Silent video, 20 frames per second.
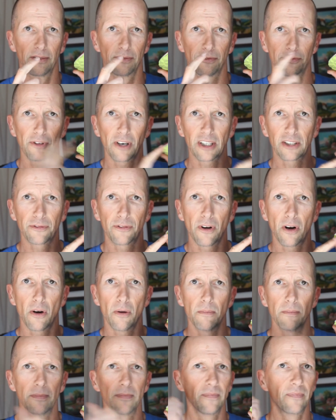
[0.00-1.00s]
Fresh
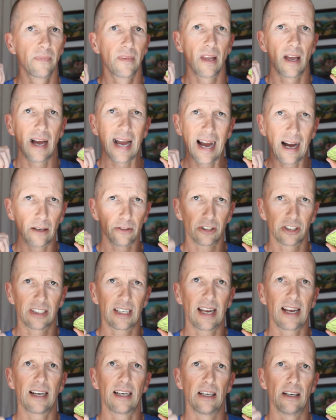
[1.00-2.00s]
Foam,
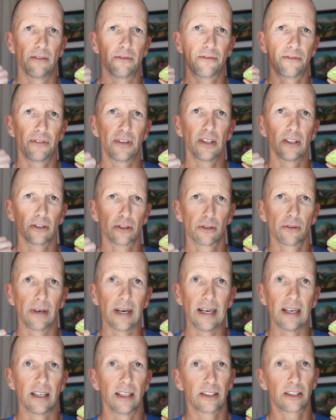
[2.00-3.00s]
outstanding. Feels
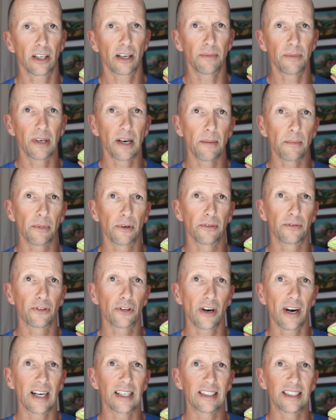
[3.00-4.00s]
great. It took them a number of
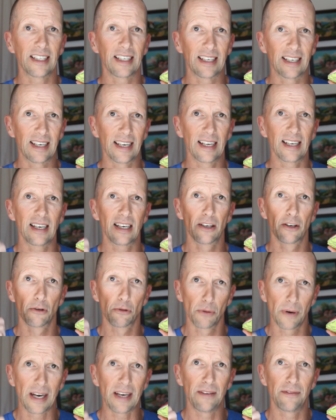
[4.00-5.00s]
tries to get
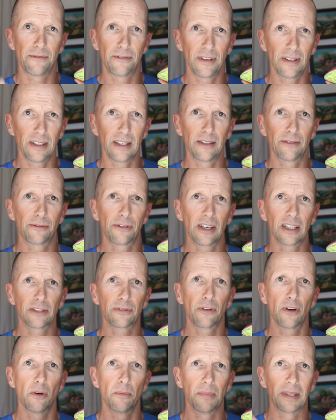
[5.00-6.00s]
great feeling Fresh
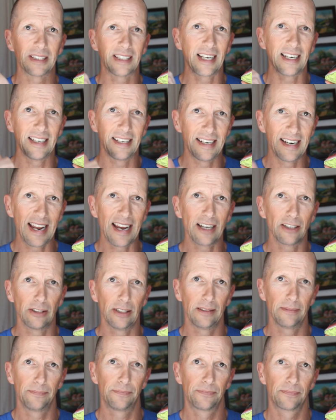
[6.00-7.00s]
Foam, but they nailed
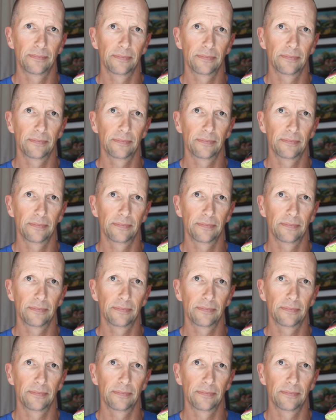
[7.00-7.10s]
it.